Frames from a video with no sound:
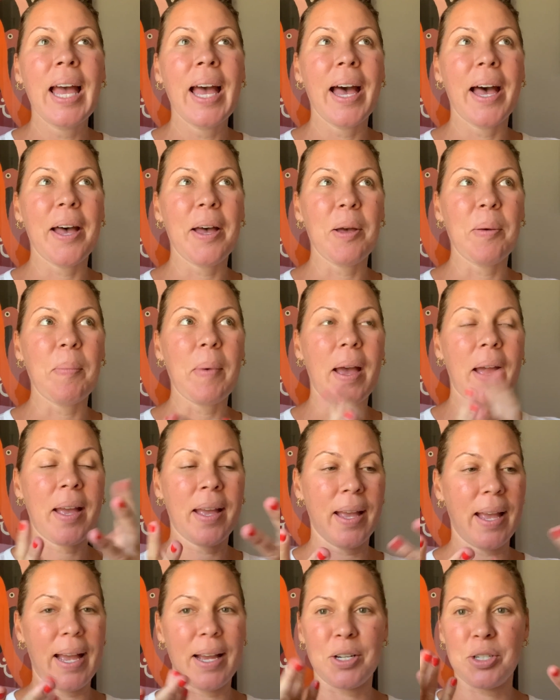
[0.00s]
I
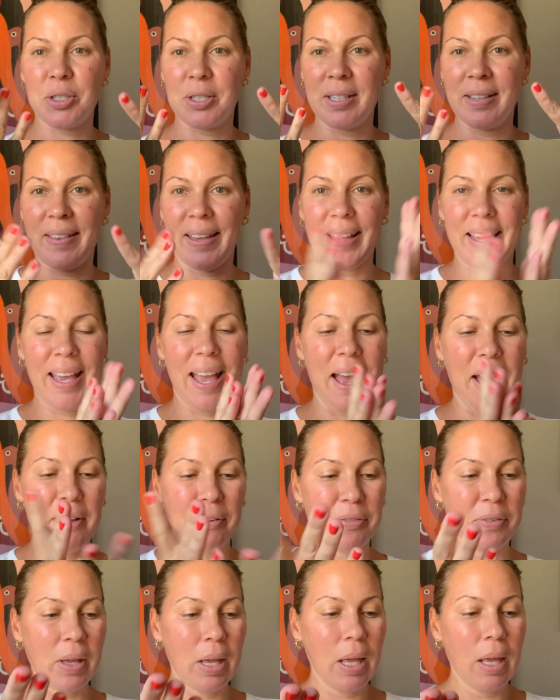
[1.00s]
actually
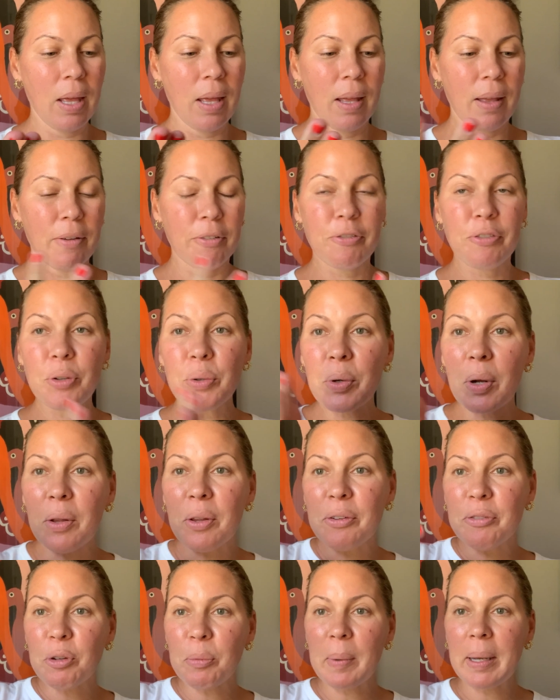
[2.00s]
have food all
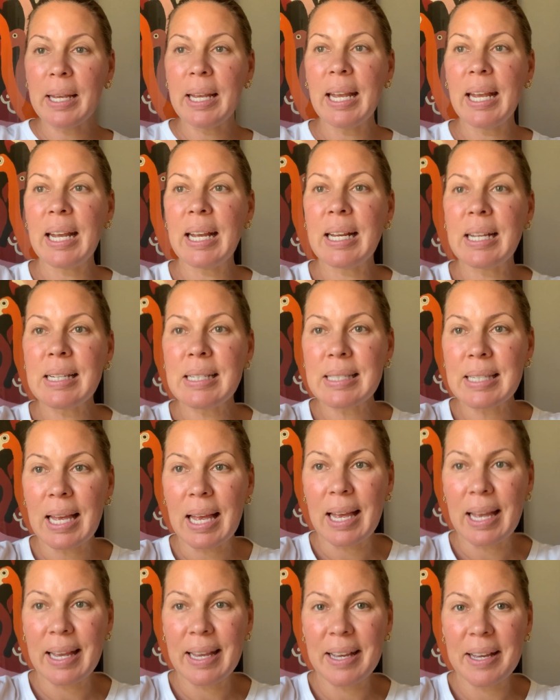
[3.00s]
over my hands.
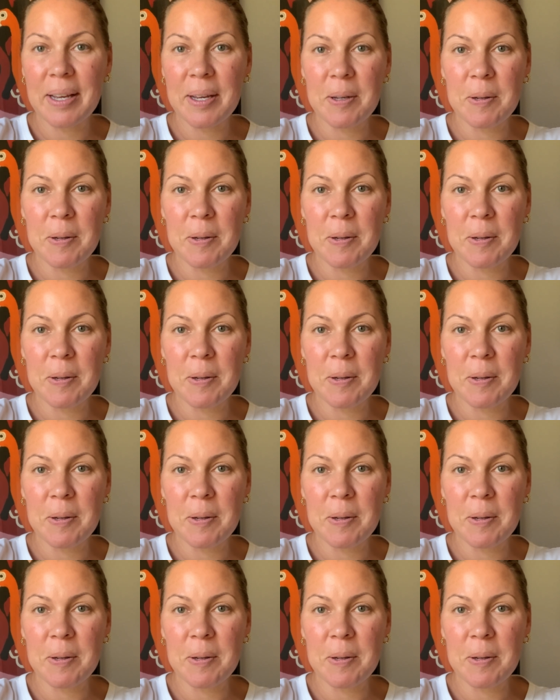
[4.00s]
I